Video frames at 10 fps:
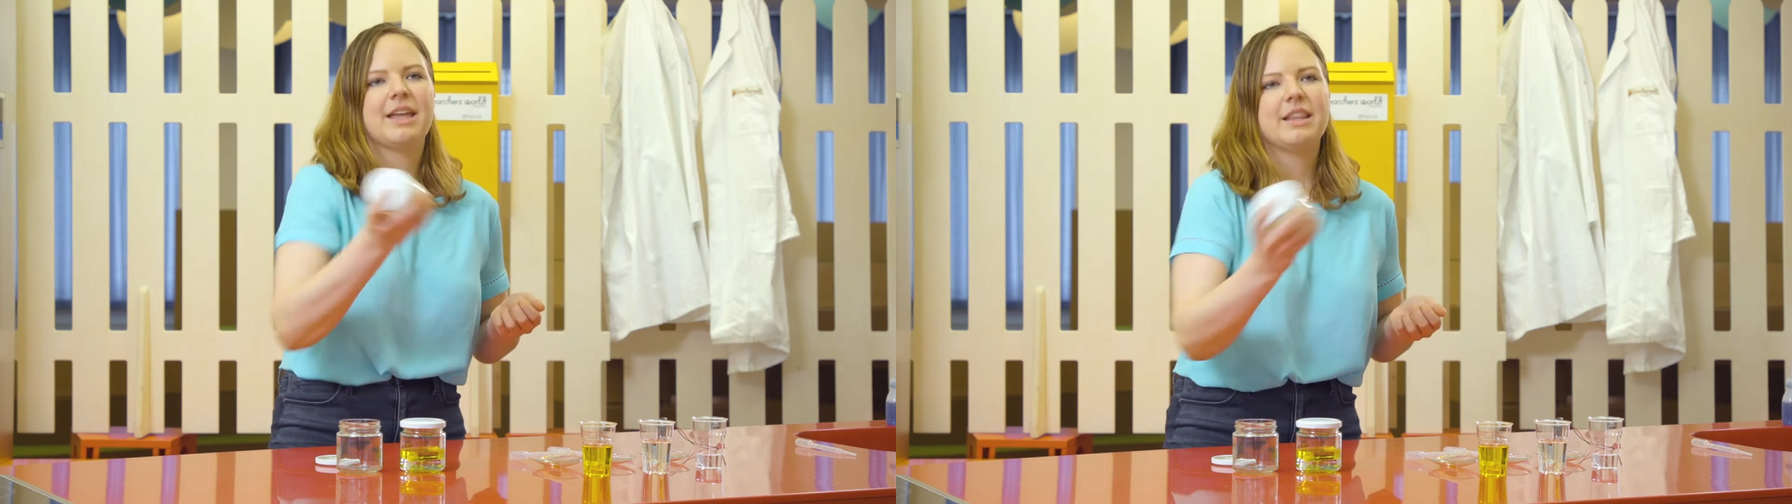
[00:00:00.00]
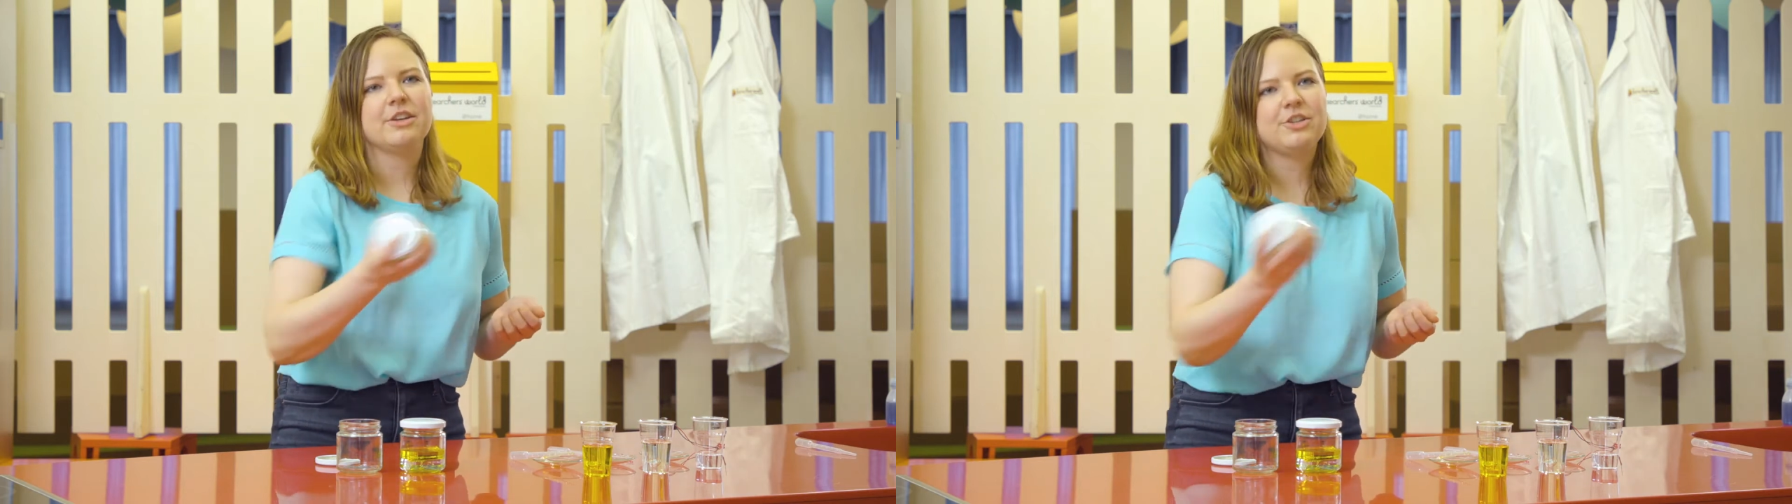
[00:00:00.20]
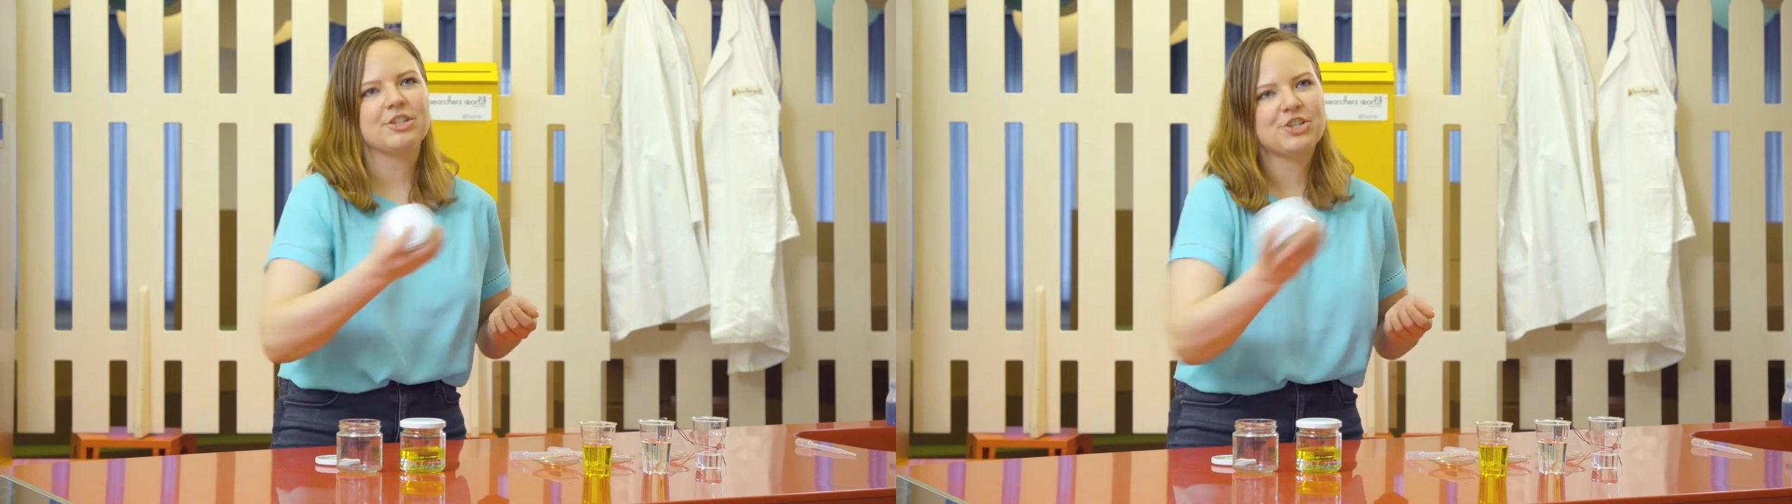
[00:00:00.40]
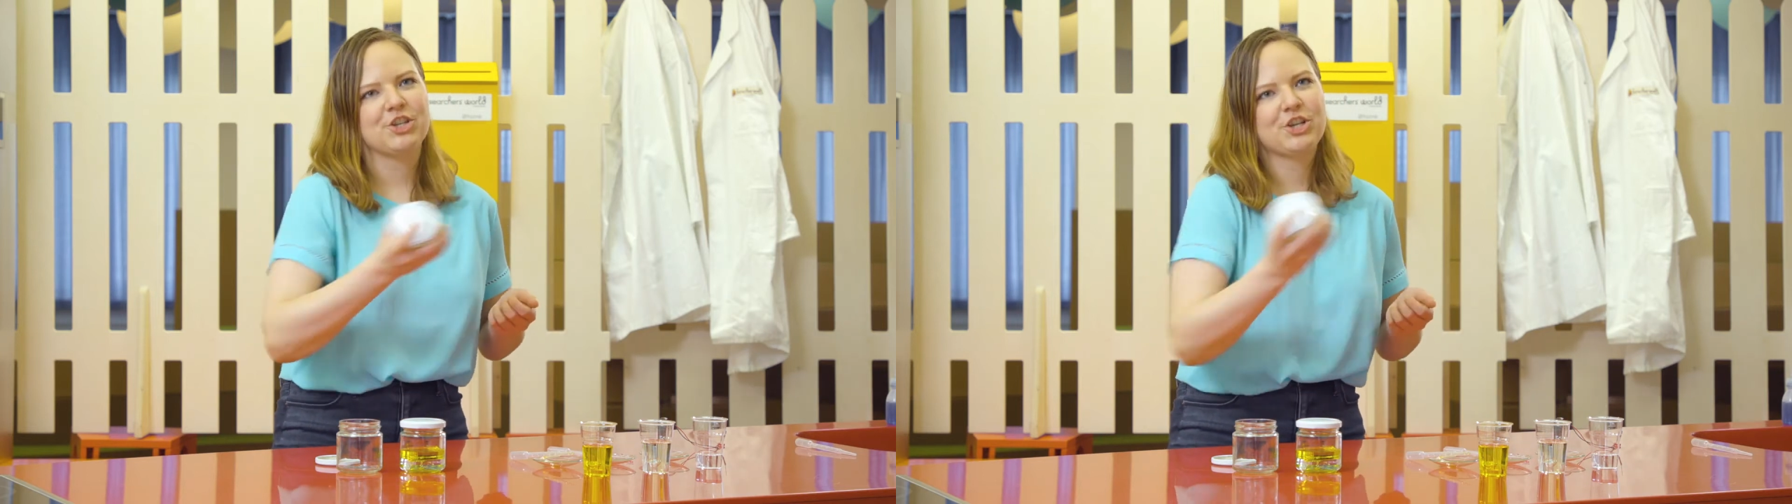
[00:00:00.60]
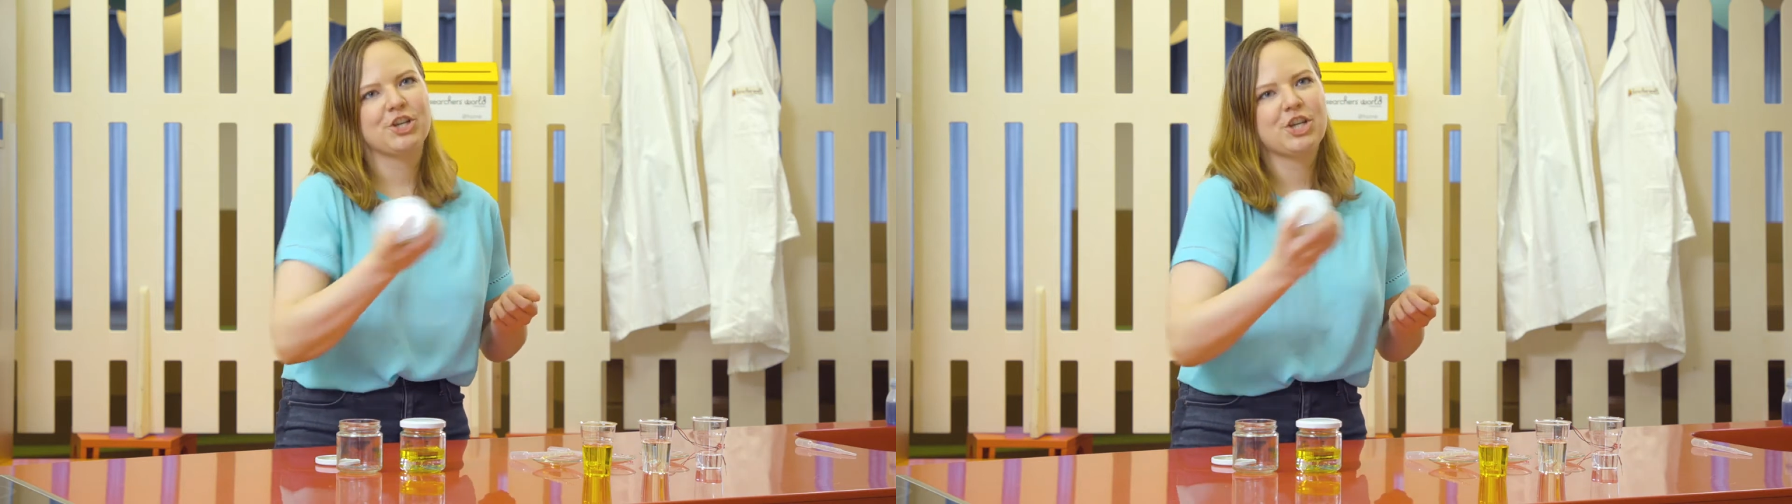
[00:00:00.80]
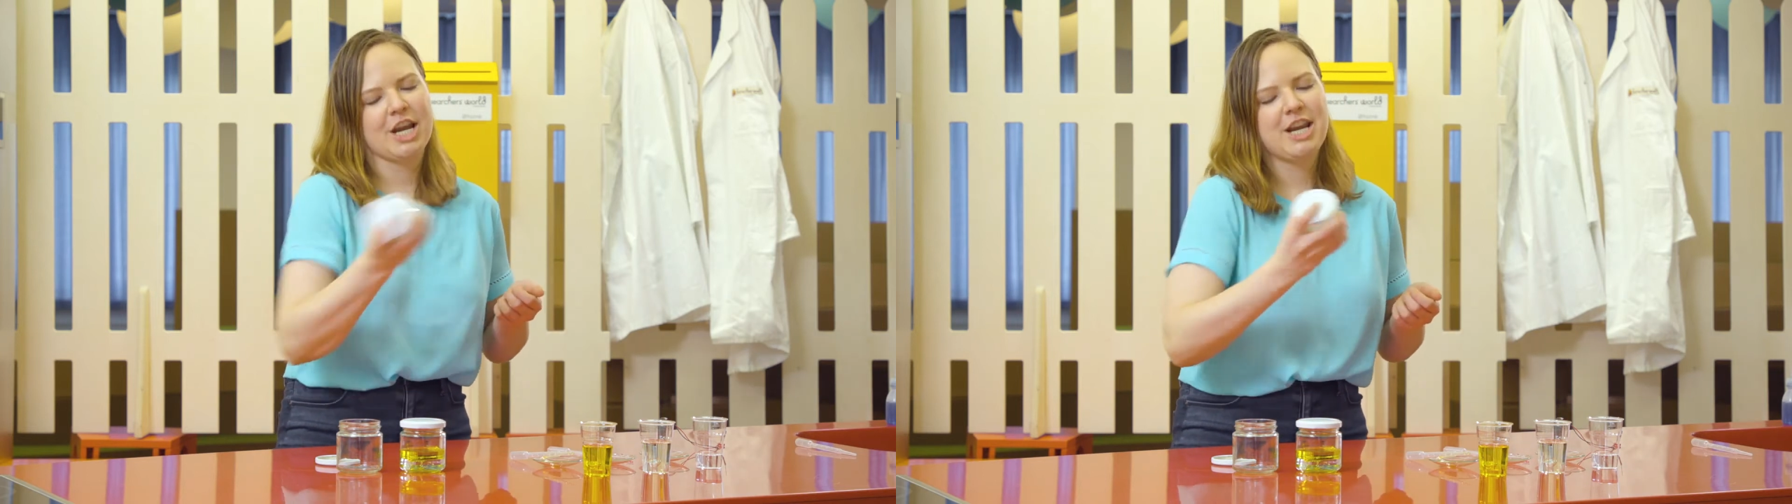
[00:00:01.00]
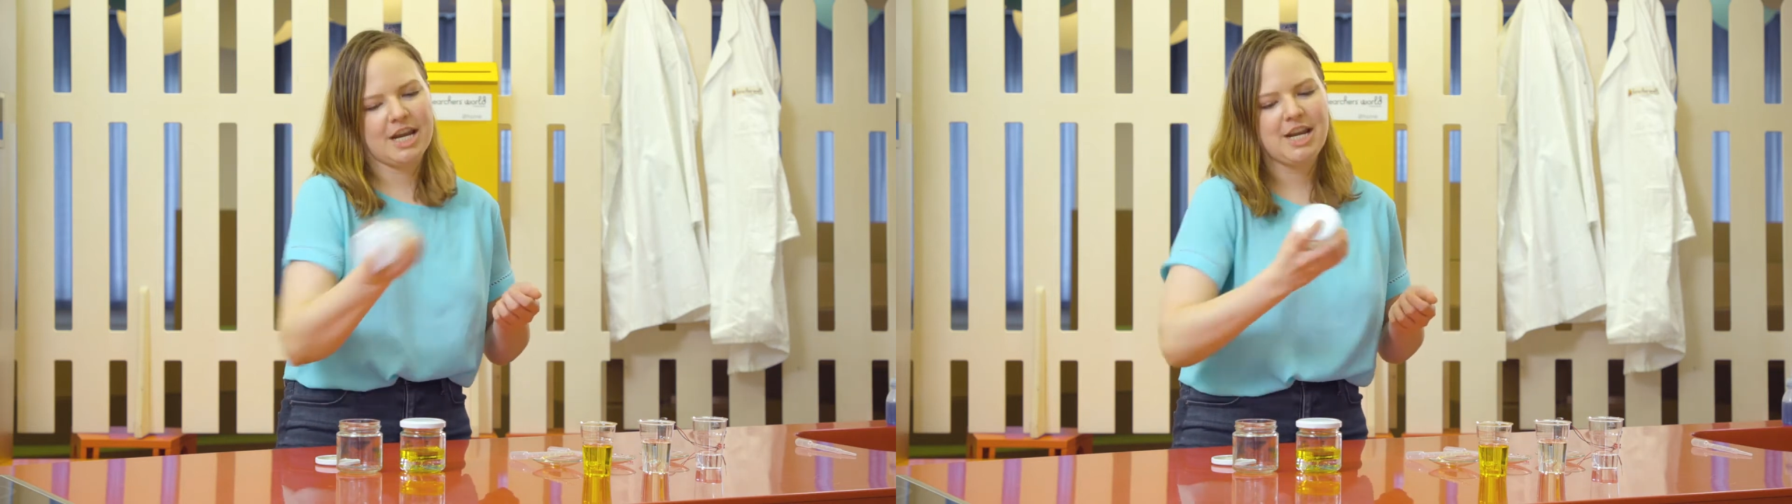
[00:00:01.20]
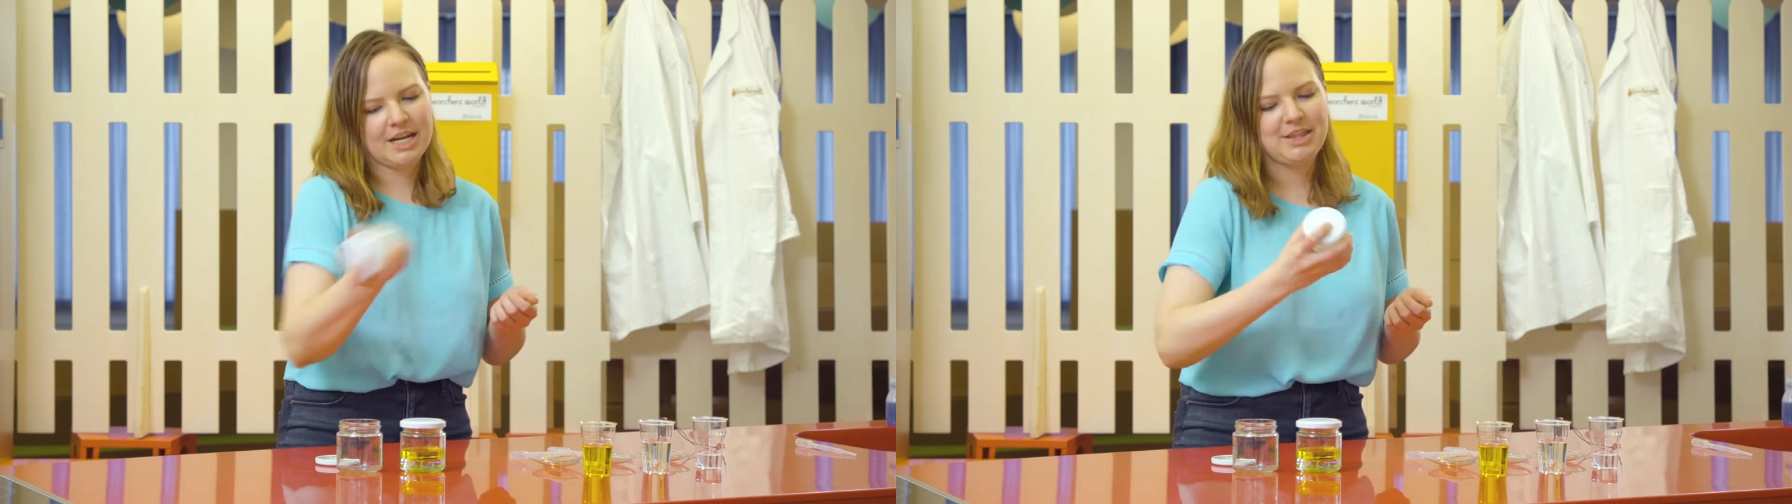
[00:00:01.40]
And then you just
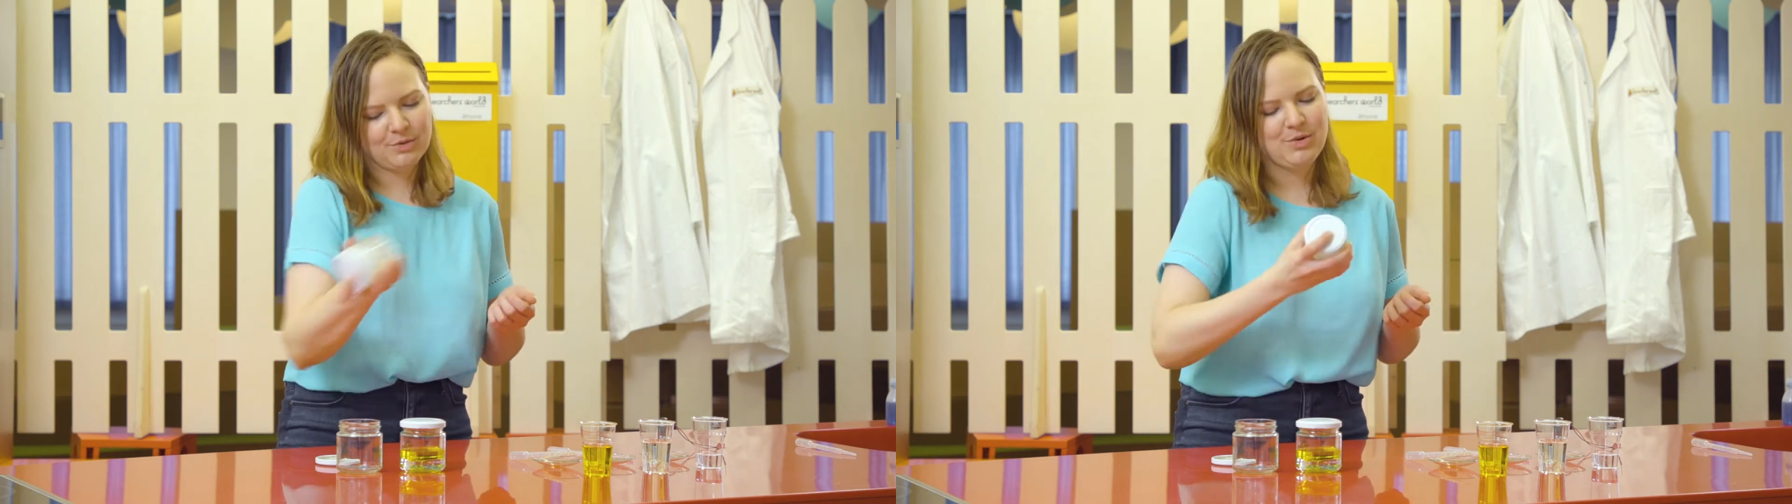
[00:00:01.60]
shake